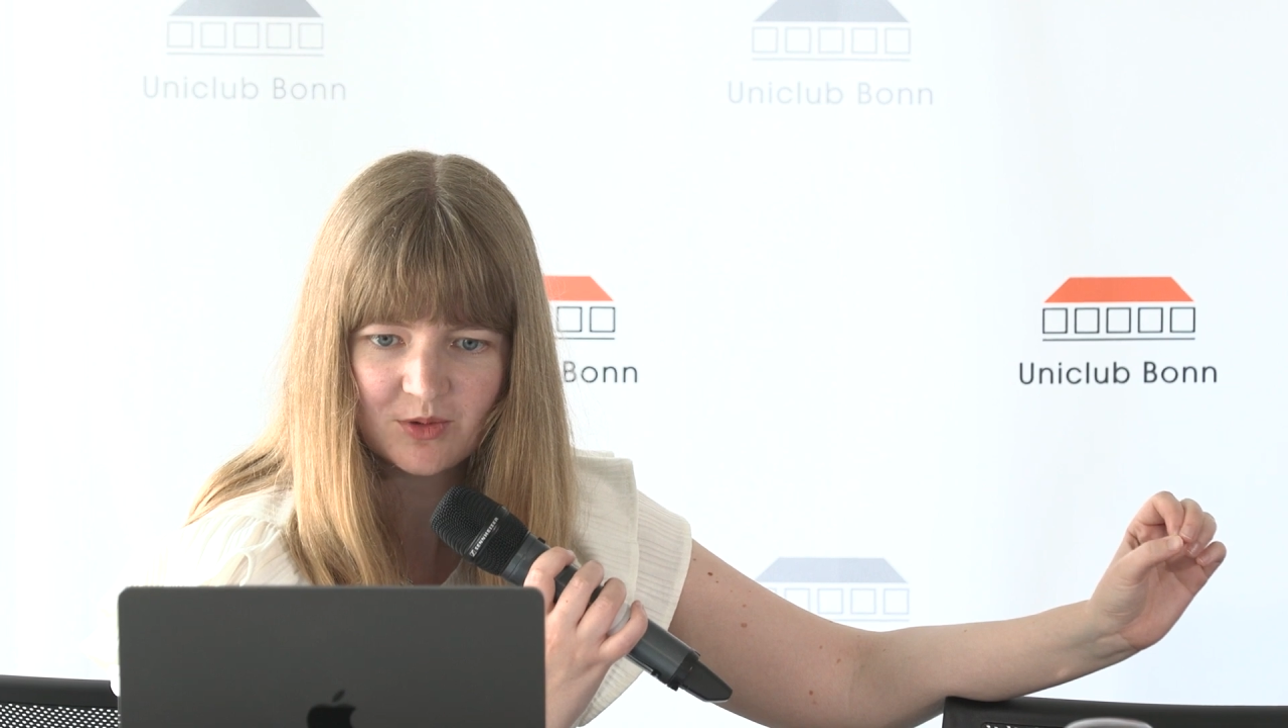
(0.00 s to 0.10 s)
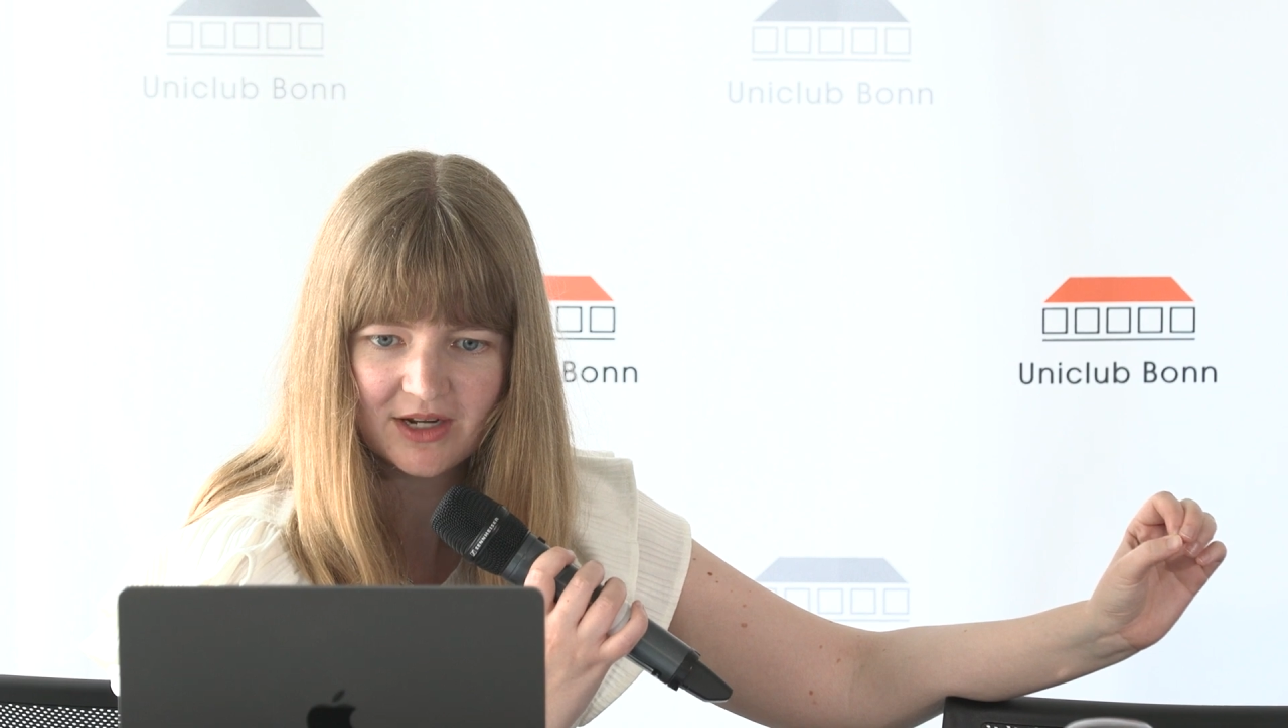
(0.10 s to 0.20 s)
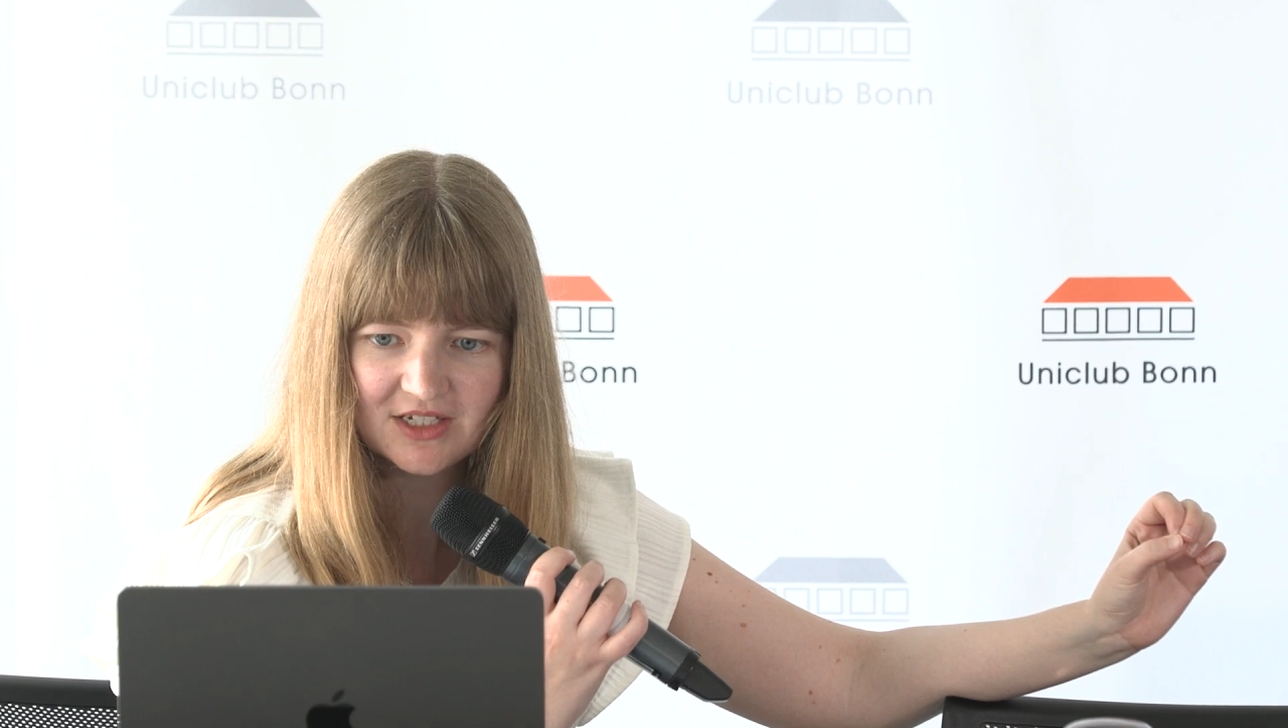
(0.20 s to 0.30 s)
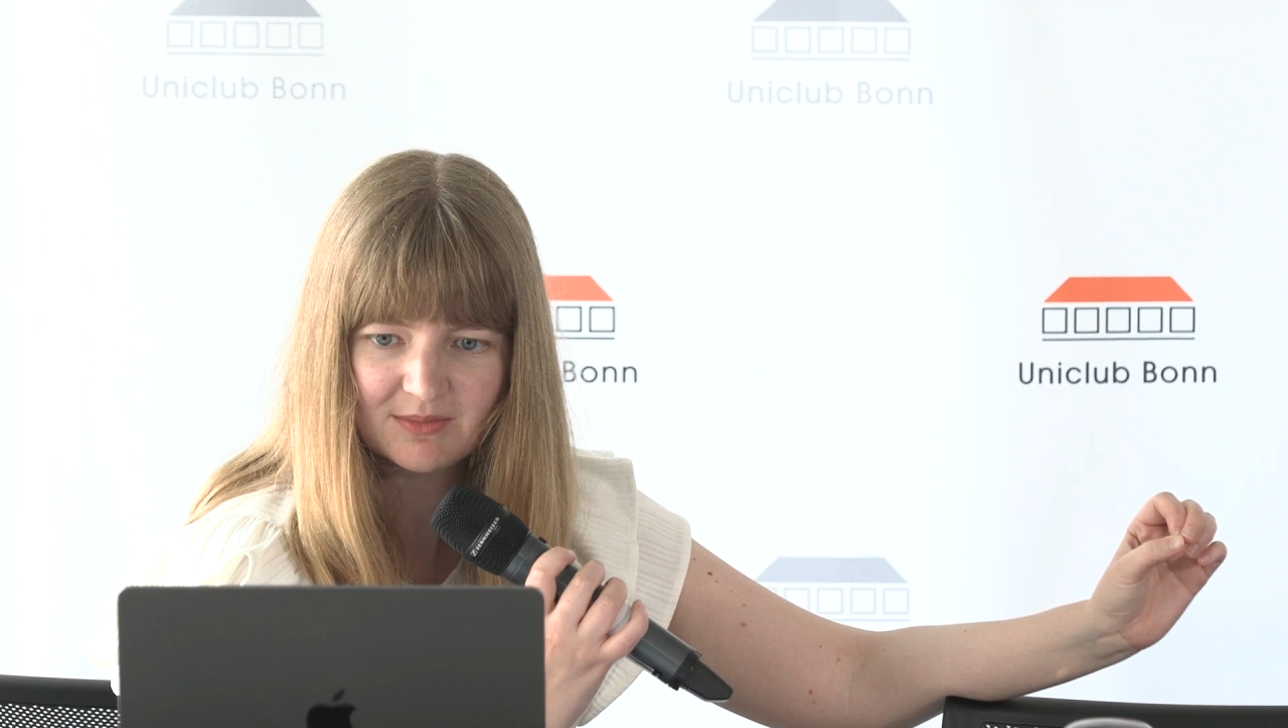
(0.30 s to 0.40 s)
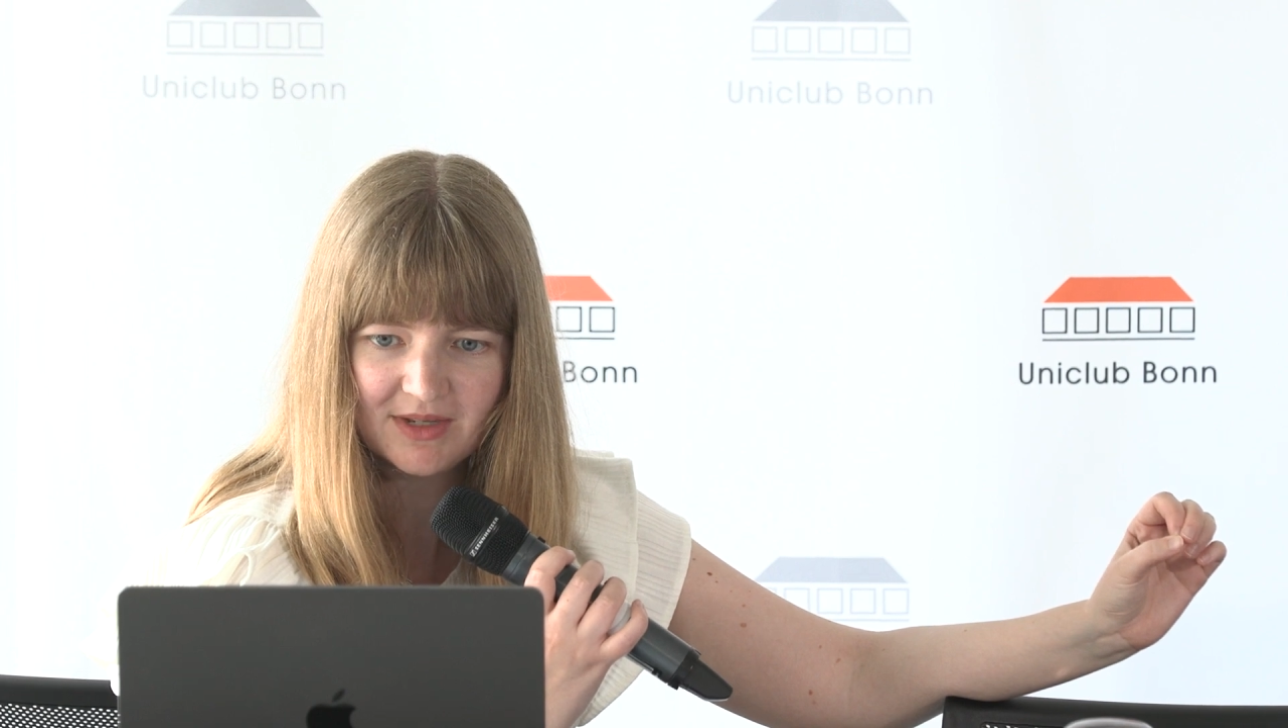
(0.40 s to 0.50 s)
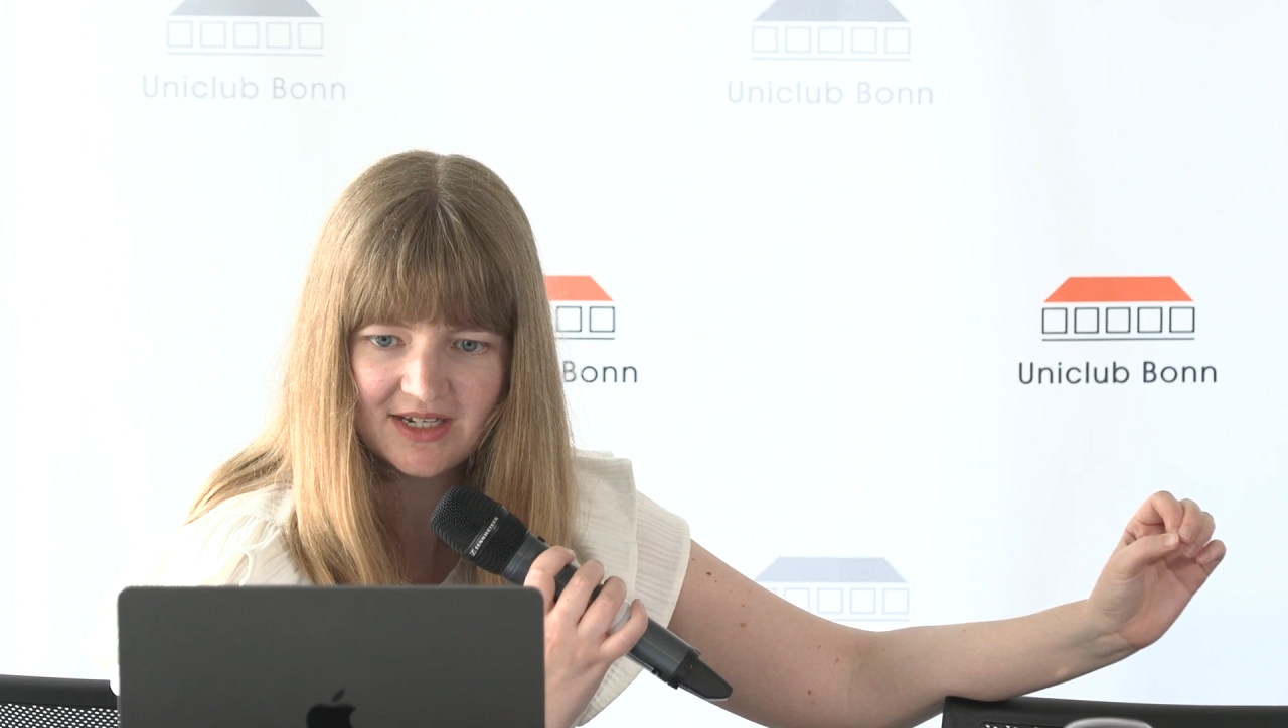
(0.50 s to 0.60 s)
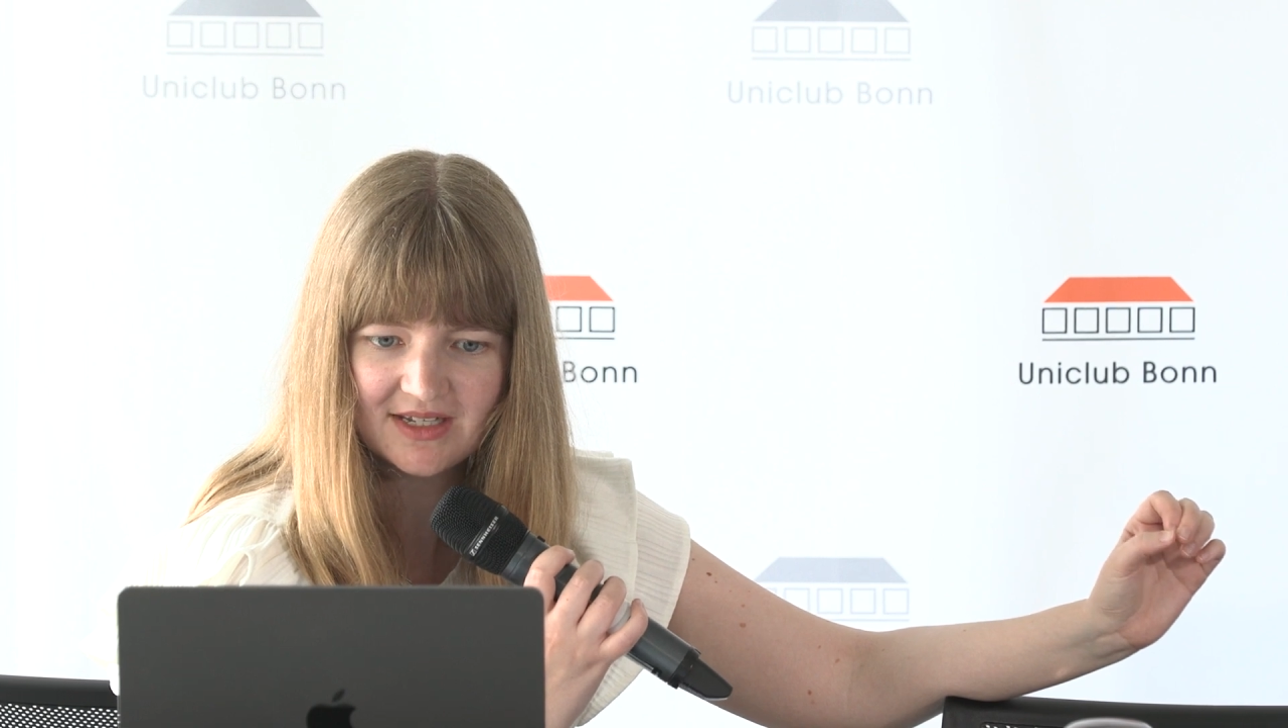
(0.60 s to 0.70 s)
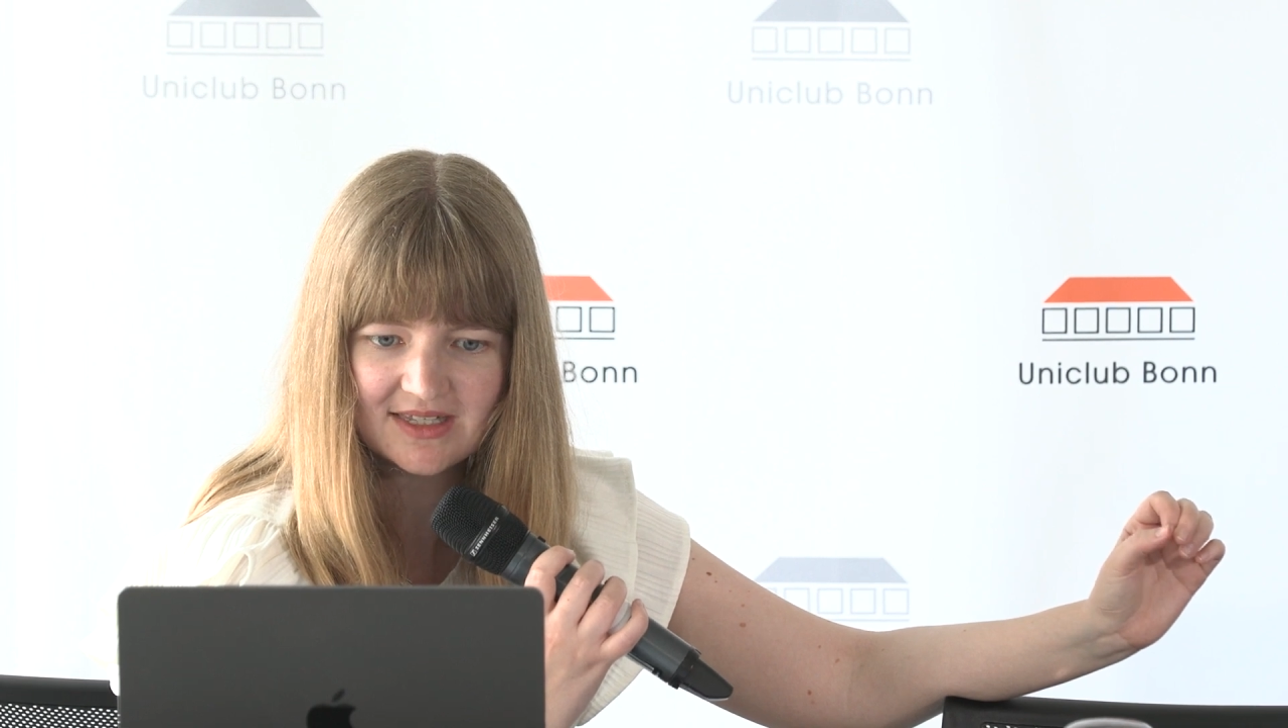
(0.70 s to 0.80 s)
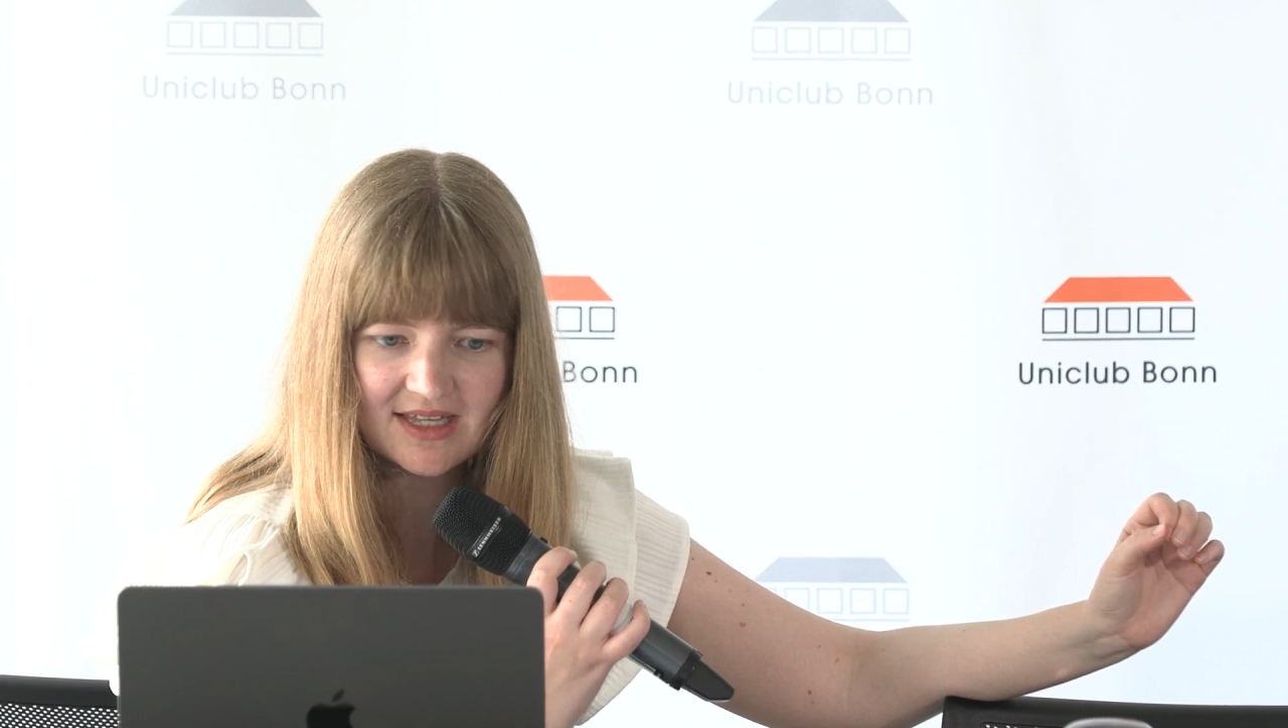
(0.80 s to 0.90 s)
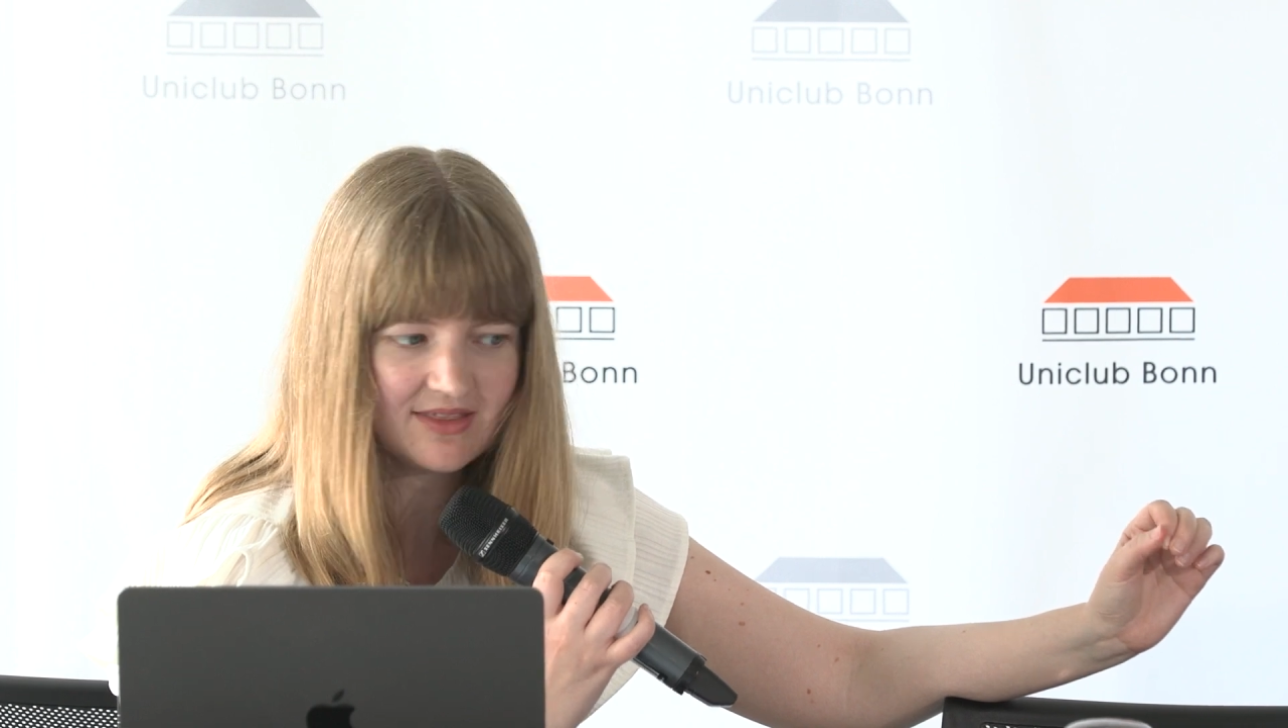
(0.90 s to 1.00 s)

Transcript: 20 minutes